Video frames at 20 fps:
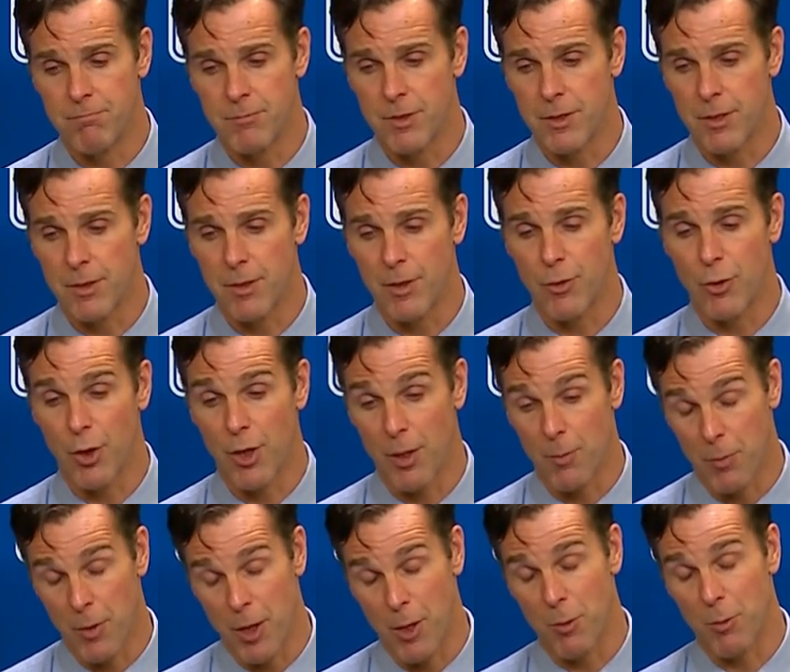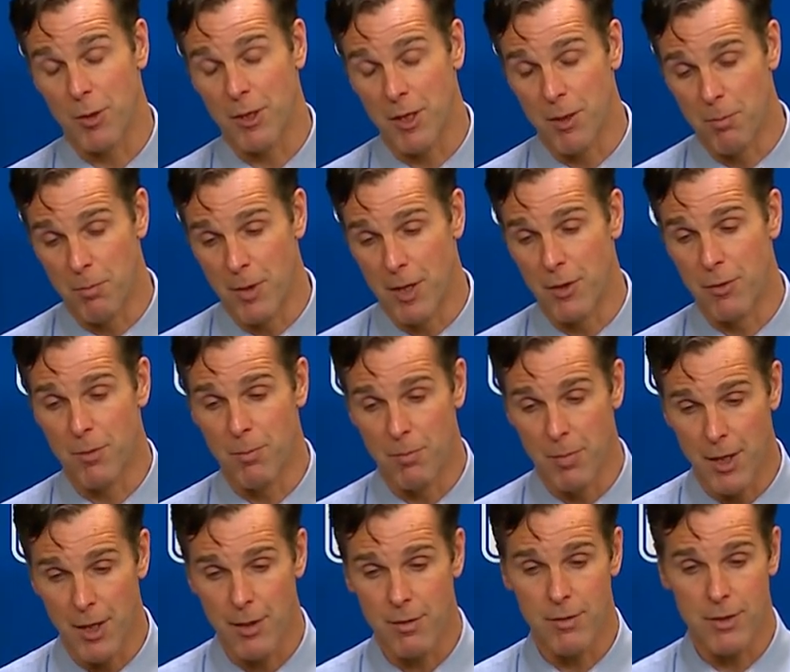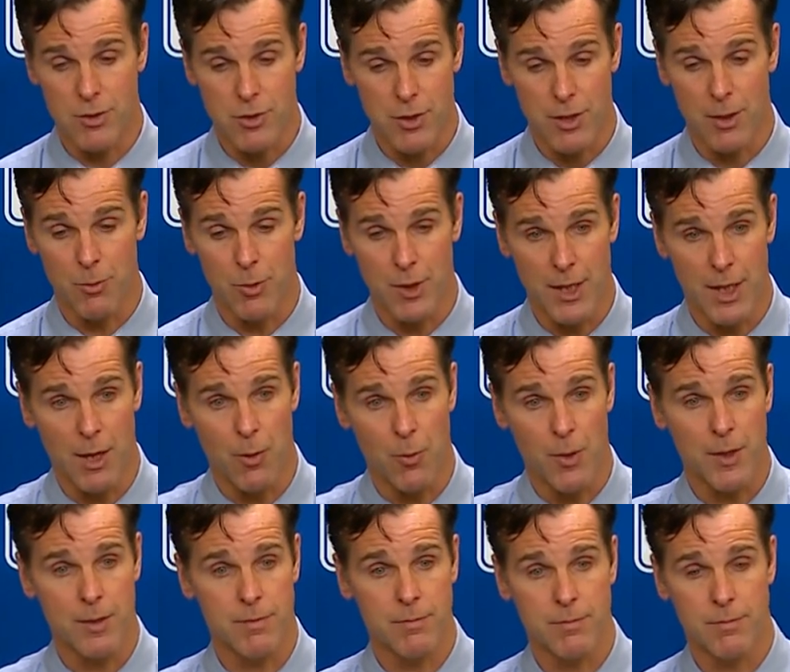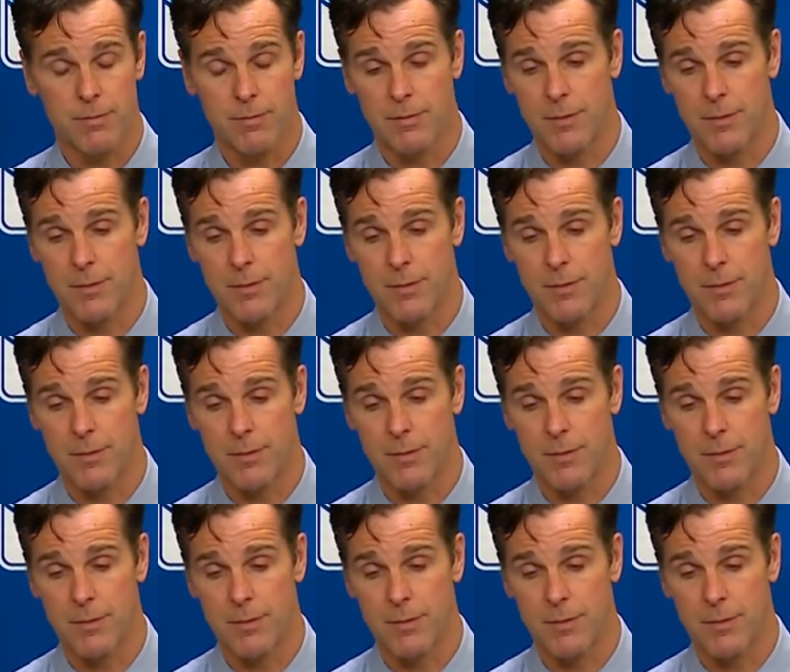you know I thought our power play got better and better each time we got one.